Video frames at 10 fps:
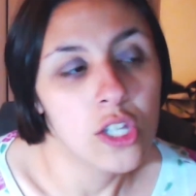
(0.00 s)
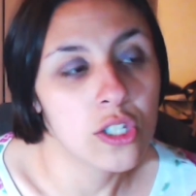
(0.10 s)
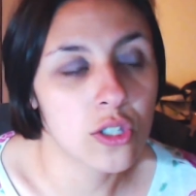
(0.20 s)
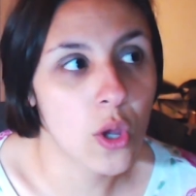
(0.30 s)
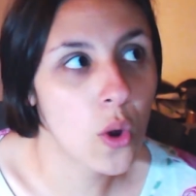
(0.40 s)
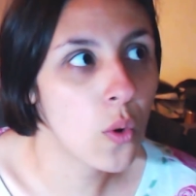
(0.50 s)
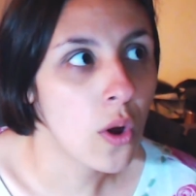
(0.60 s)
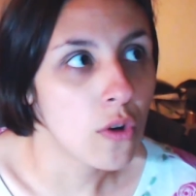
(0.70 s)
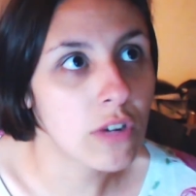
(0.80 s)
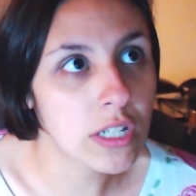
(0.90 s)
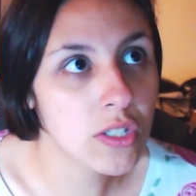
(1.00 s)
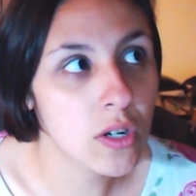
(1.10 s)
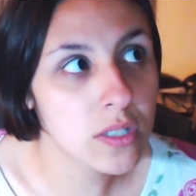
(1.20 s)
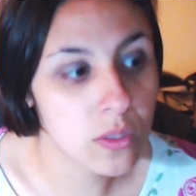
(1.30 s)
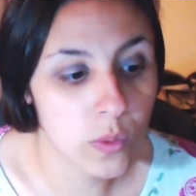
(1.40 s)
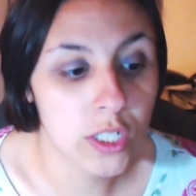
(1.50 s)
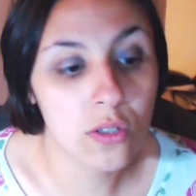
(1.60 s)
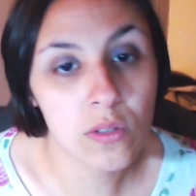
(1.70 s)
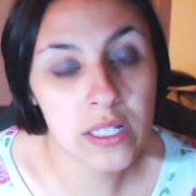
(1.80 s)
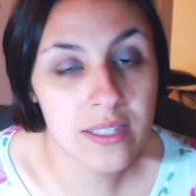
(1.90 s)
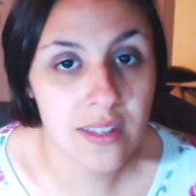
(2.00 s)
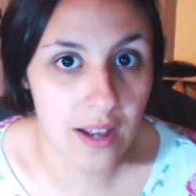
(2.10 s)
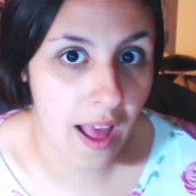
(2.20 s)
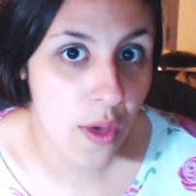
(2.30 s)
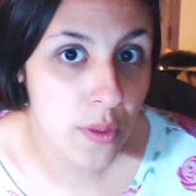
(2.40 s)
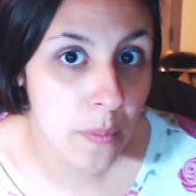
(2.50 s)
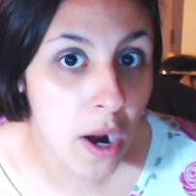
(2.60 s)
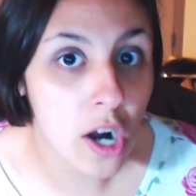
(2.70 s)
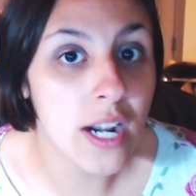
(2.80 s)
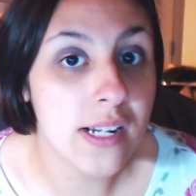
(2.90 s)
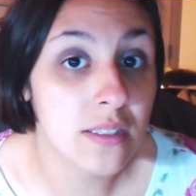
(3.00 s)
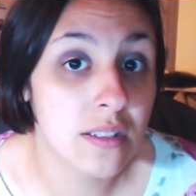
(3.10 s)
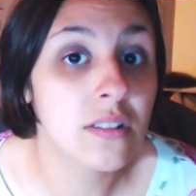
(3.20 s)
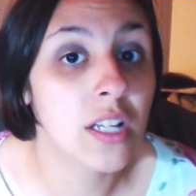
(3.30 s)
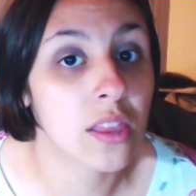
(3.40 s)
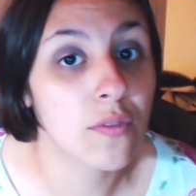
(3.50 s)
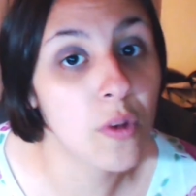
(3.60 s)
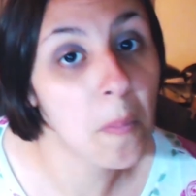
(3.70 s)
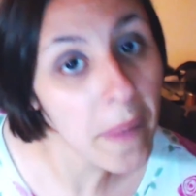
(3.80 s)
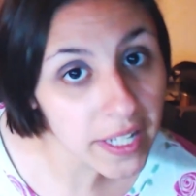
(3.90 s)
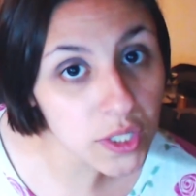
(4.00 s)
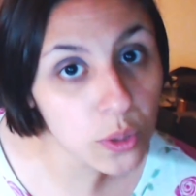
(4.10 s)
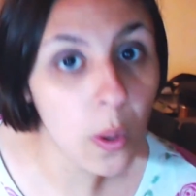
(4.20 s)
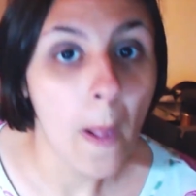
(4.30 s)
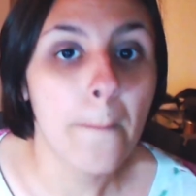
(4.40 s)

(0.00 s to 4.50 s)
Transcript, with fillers: So restaurants where you can sit at the bar and still get the full menu,